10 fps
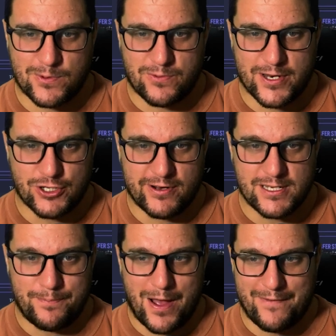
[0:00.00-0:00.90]
to injuries.
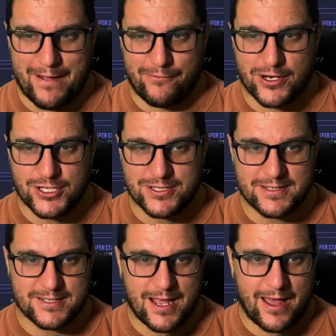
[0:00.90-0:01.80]
Above average is
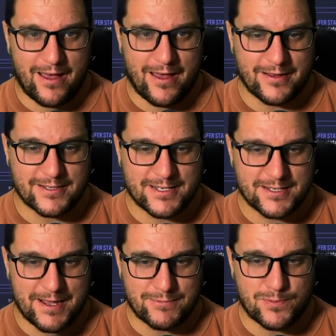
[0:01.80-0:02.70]
his
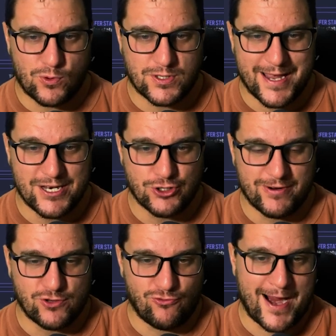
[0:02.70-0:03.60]
susceptible to
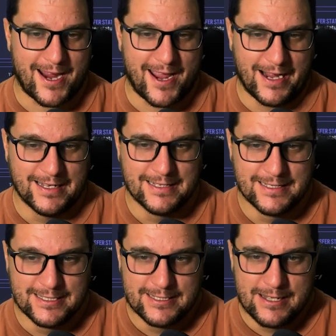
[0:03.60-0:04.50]
injuries ranking.
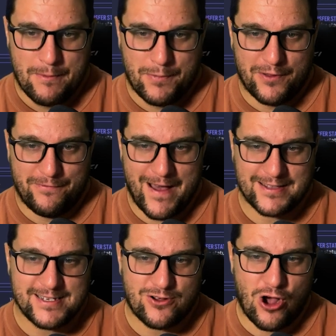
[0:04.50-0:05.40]
But the
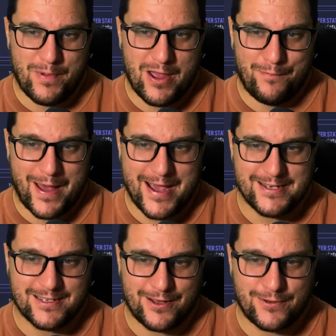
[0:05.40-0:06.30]
fact he's got a bit of
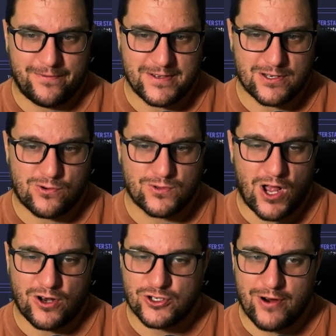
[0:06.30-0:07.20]
pace and those physicals
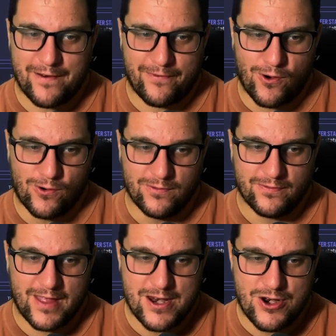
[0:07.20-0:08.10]
aren't dreadful.
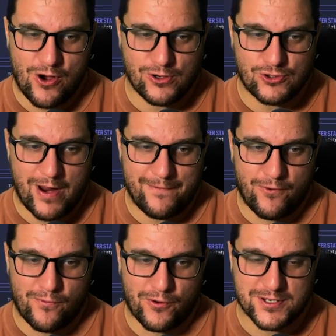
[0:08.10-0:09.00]
They're not
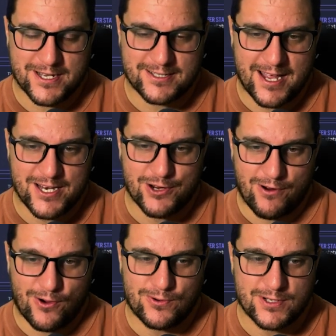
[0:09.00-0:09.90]
dreadful for a
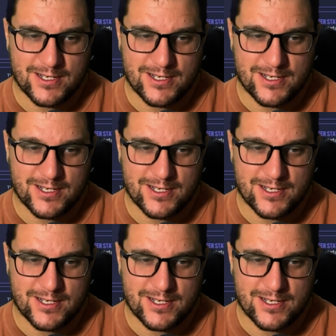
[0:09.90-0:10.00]
16-year-old.